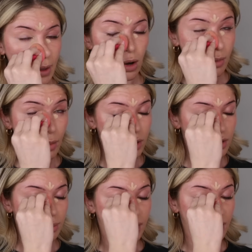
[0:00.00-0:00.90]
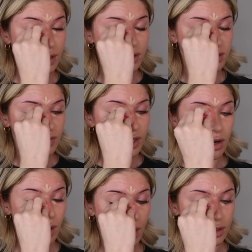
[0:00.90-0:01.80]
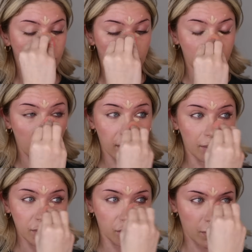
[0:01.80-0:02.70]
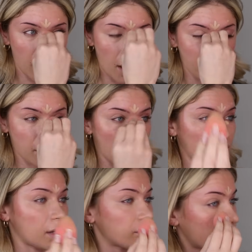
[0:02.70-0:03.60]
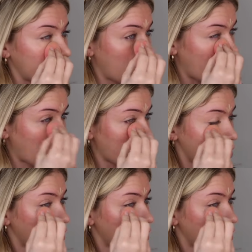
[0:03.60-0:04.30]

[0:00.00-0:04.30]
Y'all remember at the beginning of this video how I told y'all that I was super happy in my life right now?